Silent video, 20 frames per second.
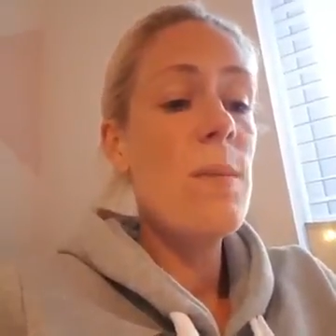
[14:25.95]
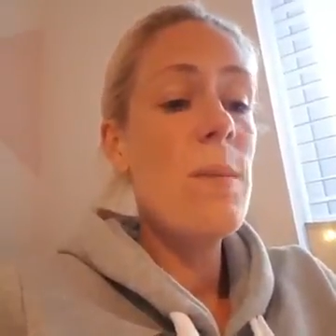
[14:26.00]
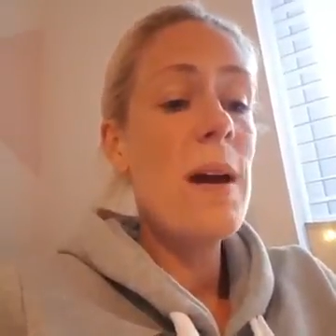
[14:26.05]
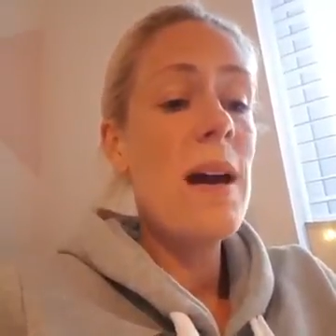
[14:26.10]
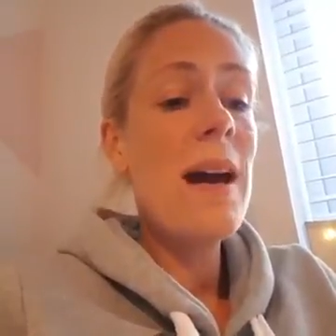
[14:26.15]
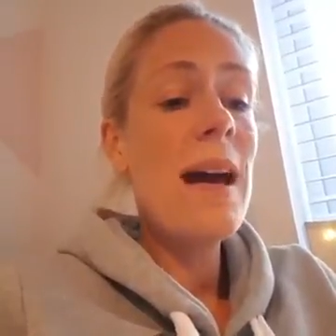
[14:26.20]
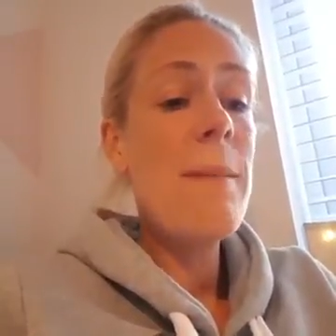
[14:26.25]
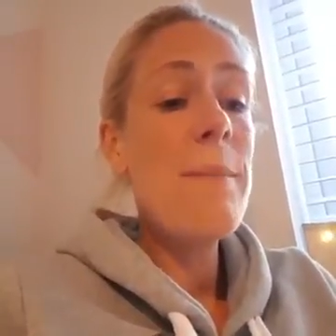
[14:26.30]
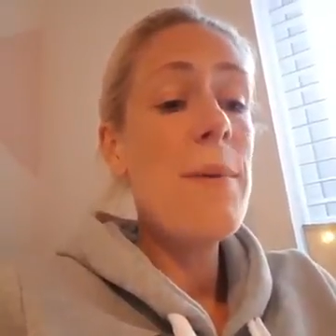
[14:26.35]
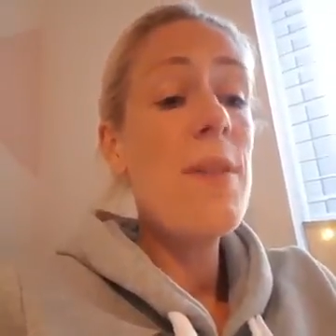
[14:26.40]

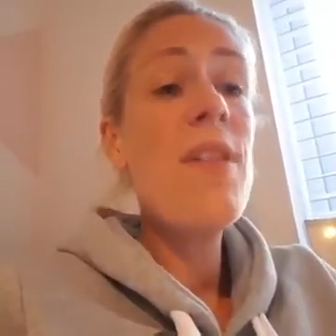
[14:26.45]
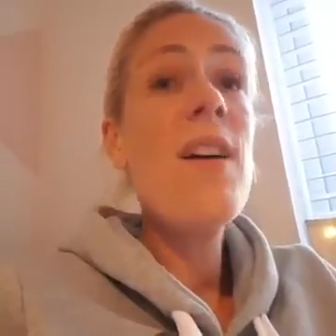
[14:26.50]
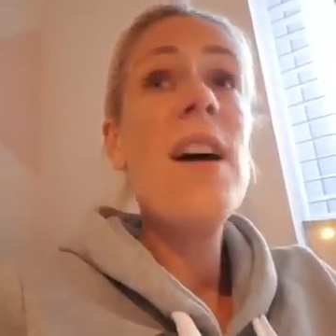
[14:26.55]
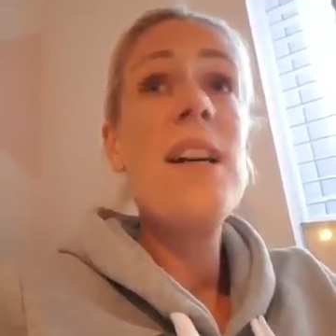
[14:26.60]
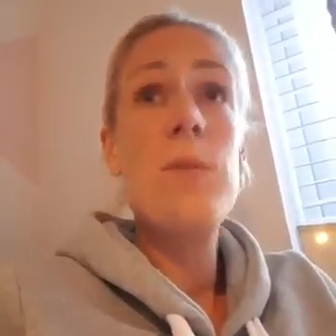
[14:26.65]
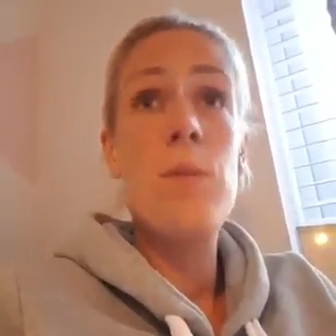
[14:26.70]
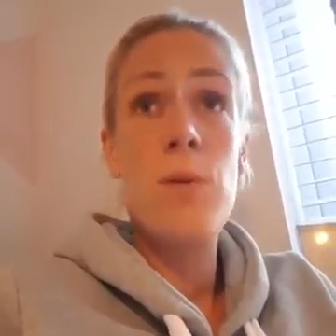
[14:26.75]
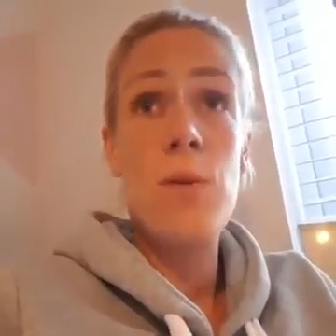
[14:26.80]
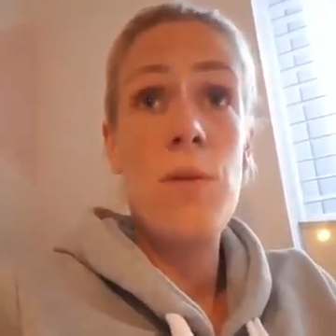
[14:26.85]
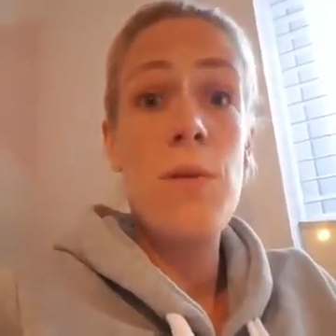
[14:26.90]
about
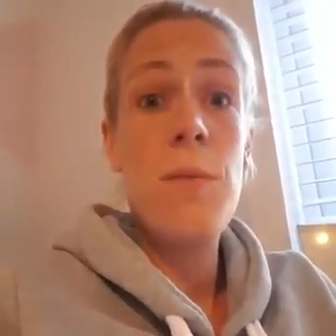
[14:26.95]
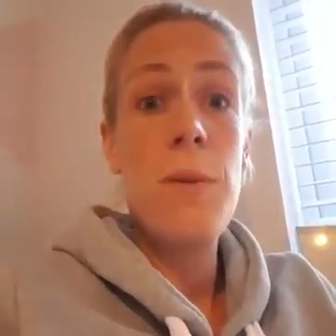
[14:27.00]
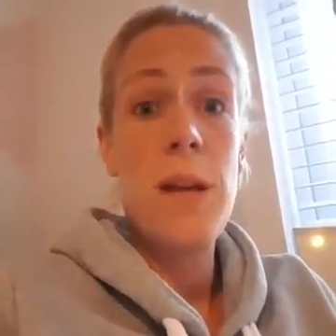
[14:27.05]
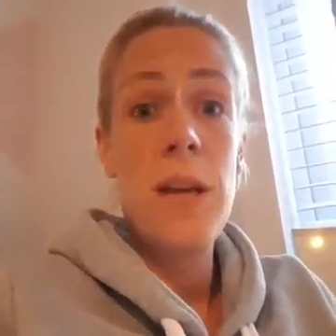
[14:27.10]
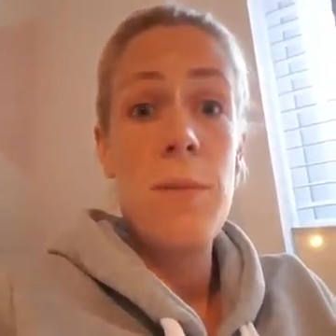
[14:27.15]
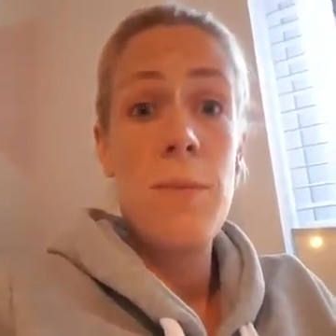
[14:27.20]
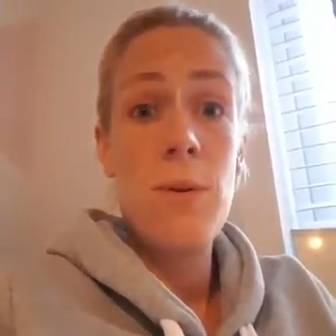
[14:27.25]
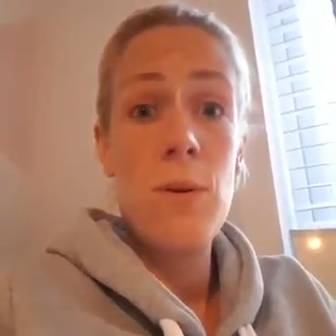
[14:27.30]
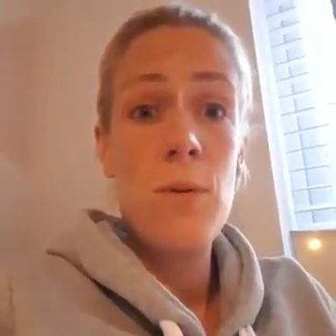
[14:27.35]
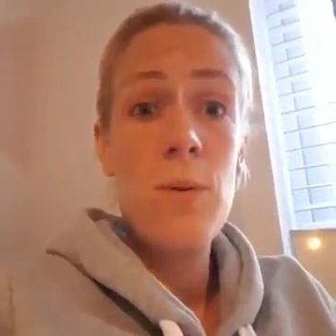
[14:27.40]
empathise with other
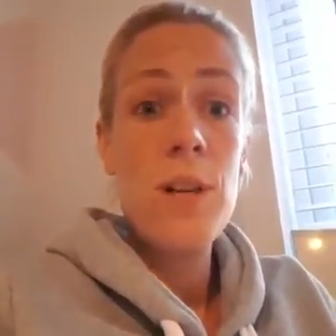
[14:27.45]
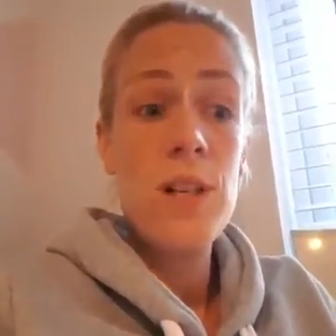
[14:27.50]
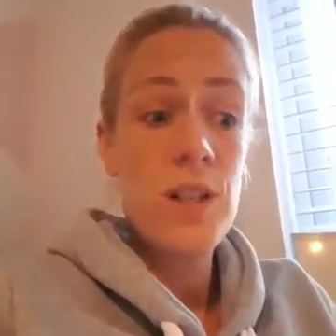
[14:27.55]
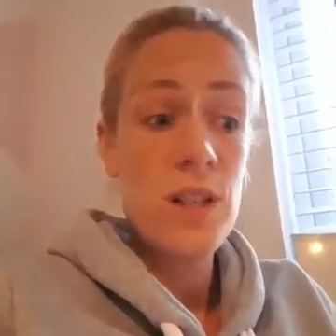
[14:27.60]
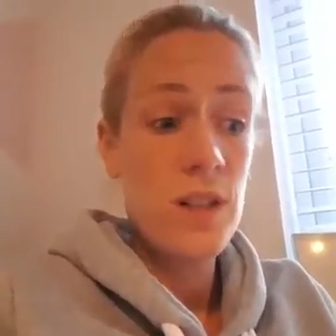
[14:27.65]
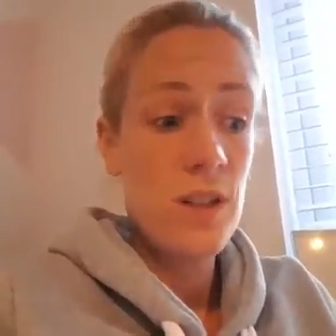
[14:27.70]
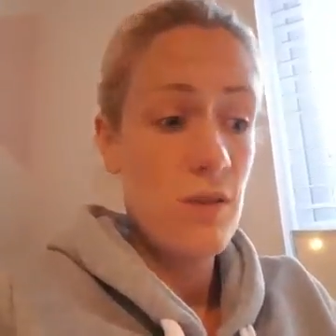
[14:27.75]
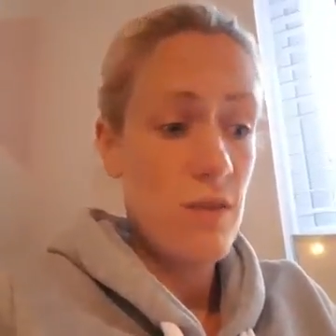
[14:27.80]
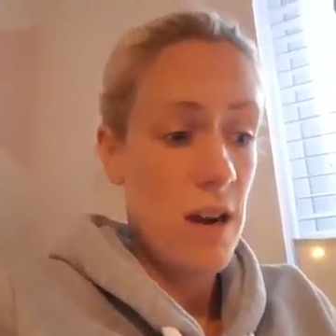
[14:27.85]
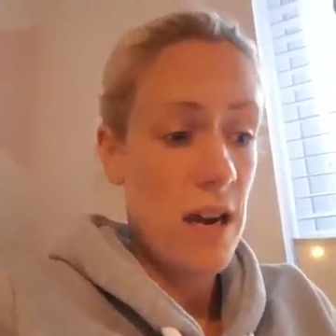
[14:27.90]
people, which
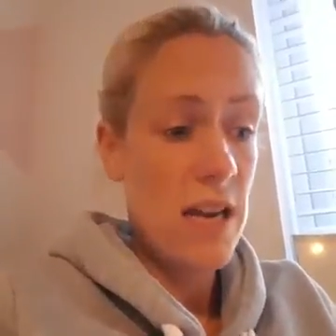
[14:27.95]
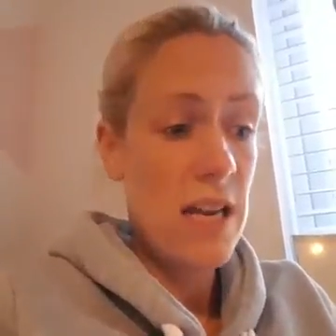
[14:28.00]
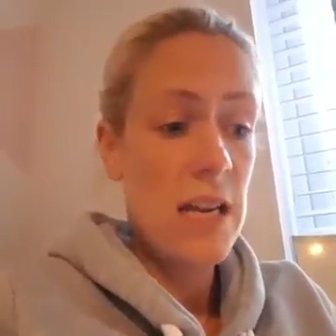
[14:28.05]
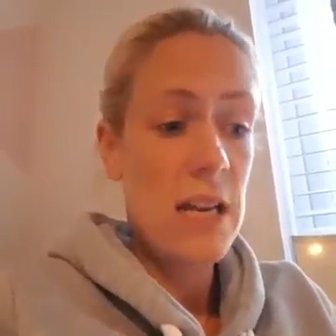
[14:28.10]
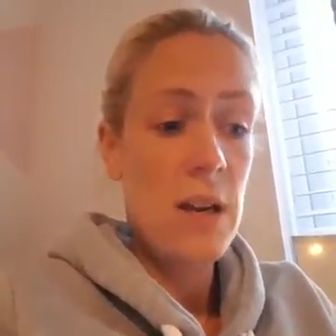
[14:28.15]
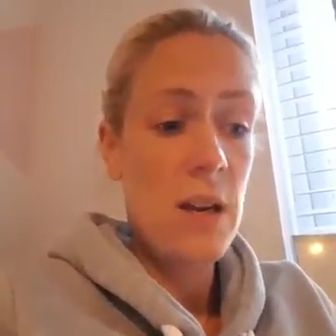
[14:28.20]
is great.